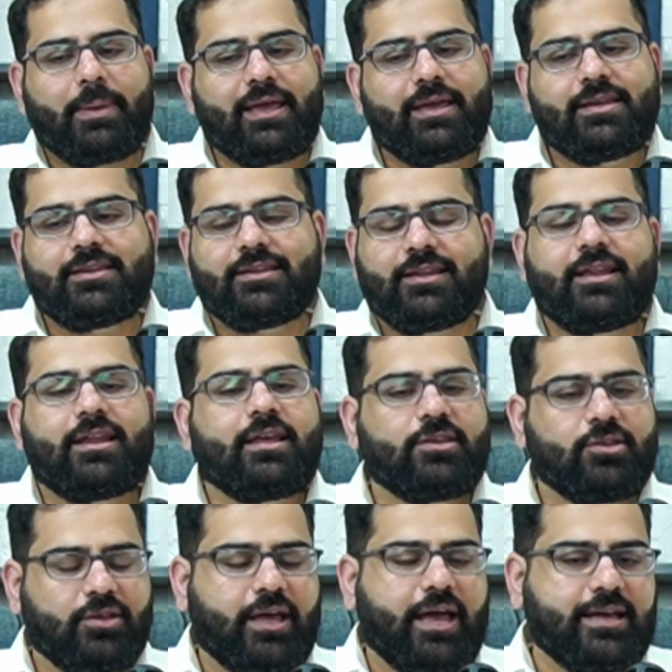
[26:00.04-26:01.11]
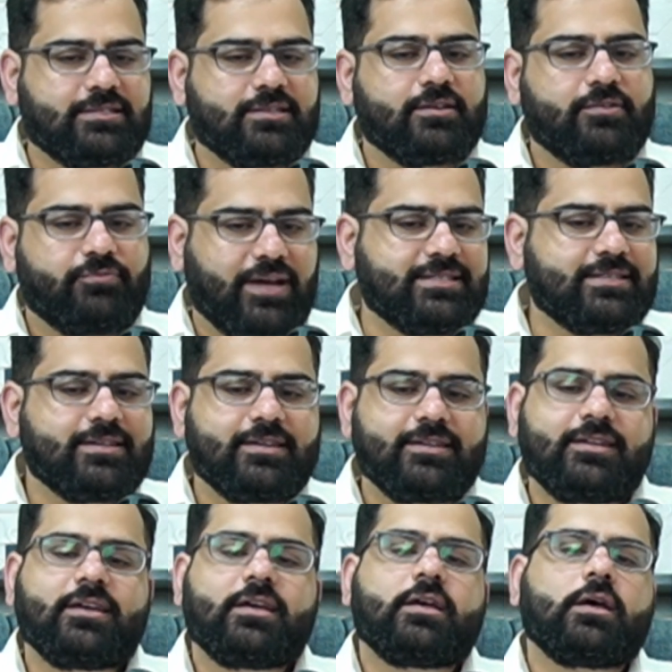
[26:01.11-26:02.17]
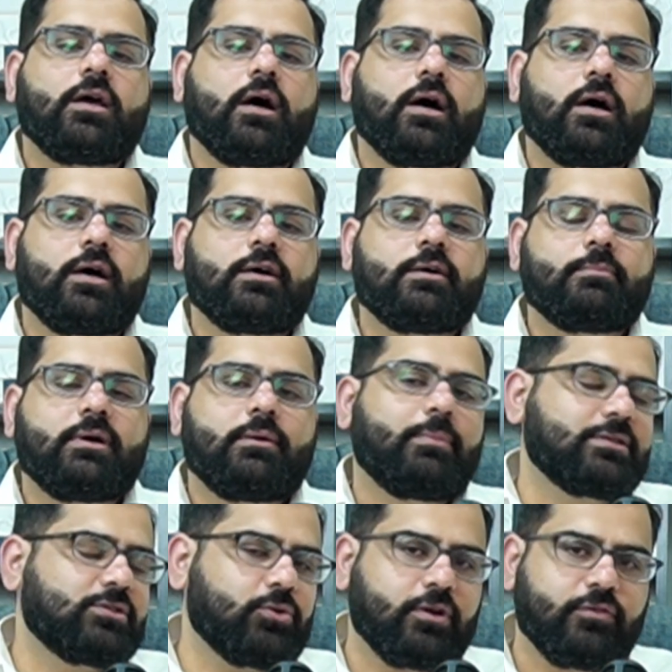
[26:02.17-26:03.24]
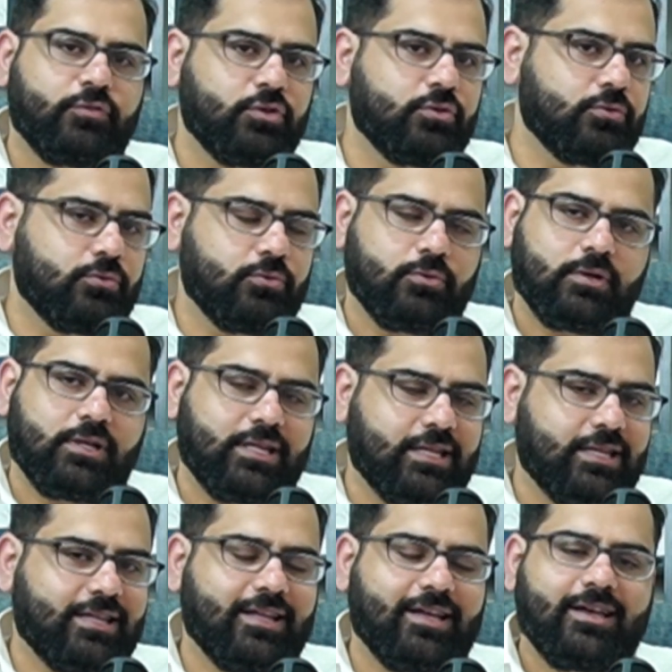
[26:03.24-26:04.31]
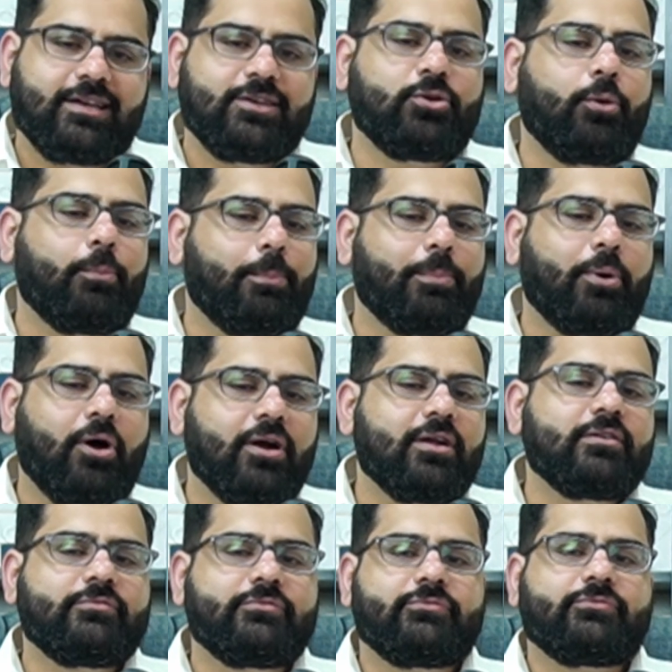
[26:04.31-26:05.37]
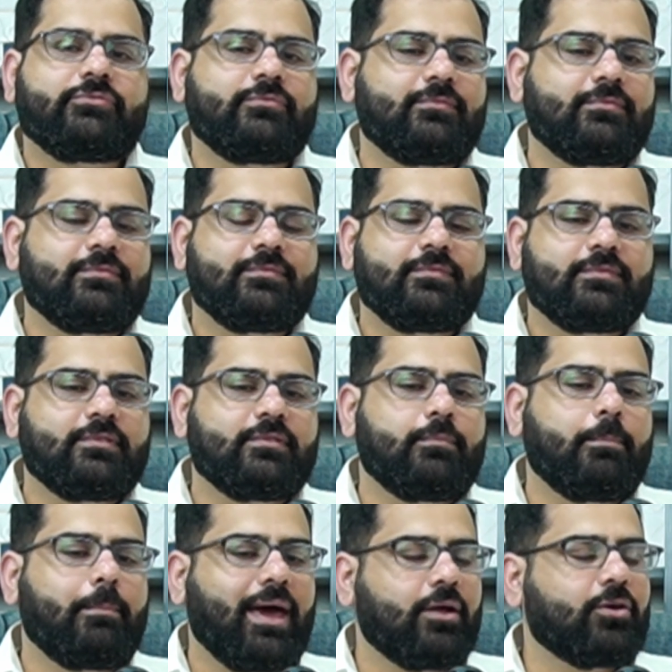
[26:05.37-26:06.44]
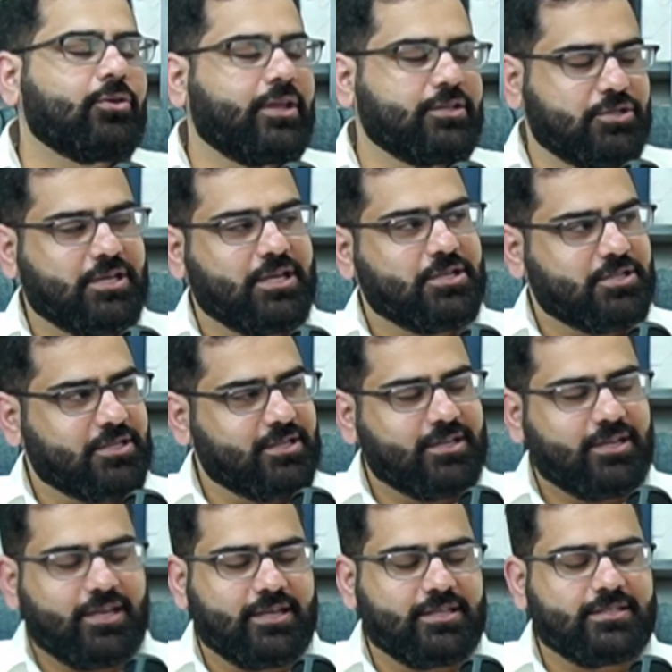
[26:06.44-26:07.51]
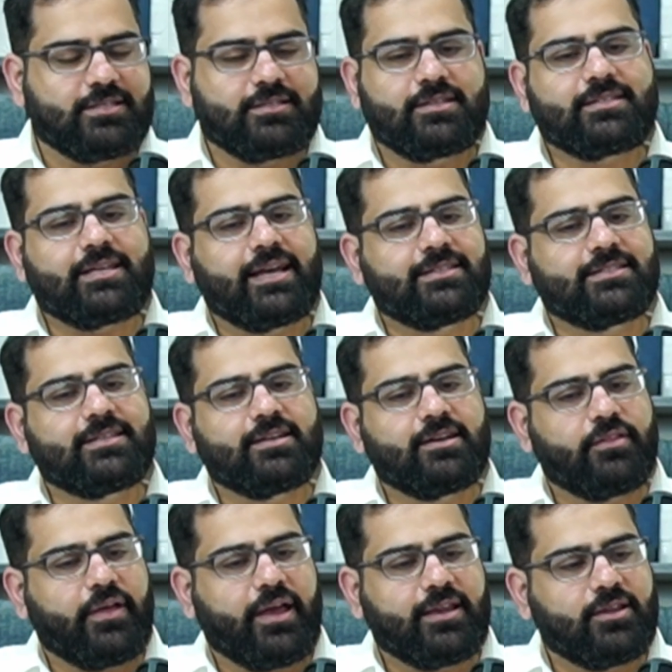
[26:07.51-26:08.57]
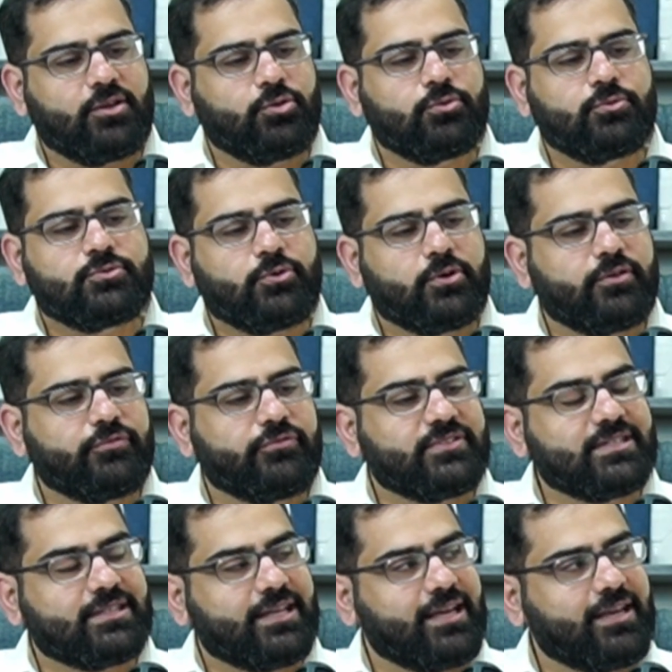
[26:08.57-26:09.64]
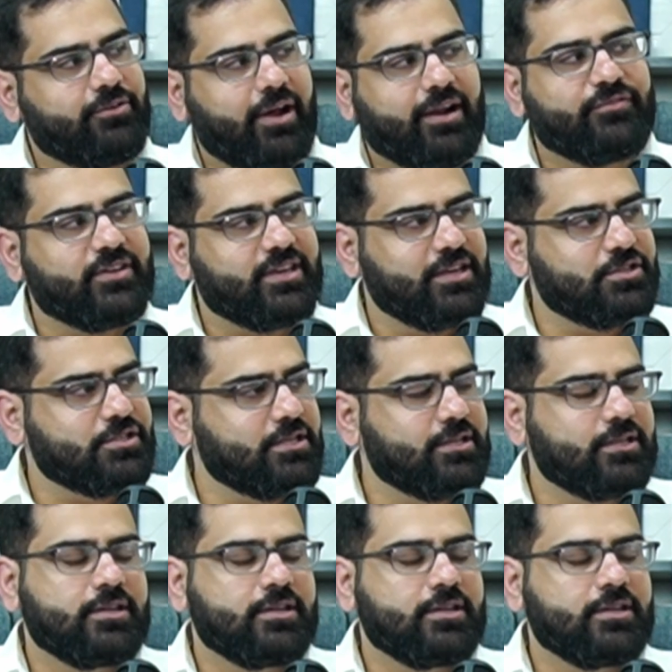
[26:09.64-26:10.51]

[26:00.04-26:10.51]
paid as a resident, but sort of part of medical education is this idea that you sort of delay gratification,